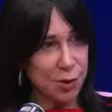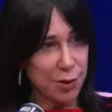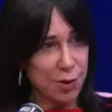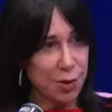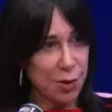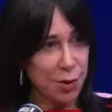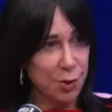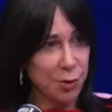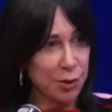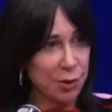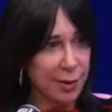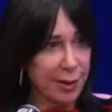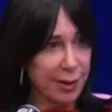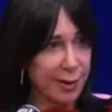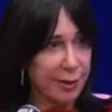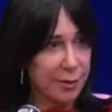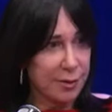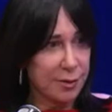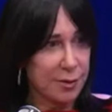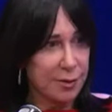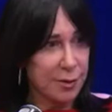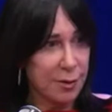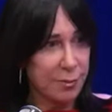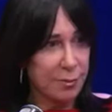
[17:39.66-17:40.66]
so I know you
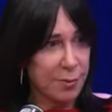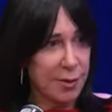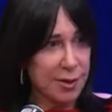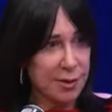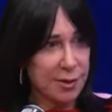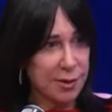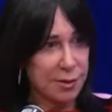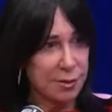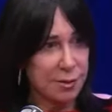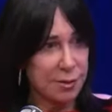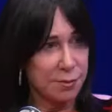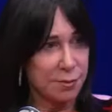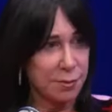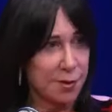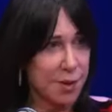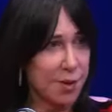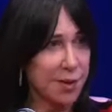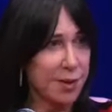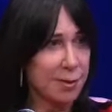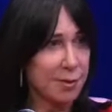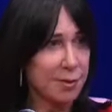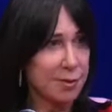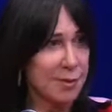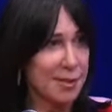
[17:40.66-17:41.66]
like some nice
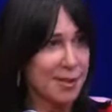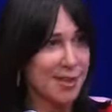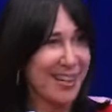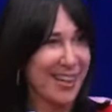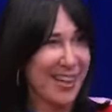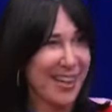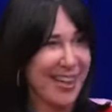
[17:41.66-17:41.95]
things.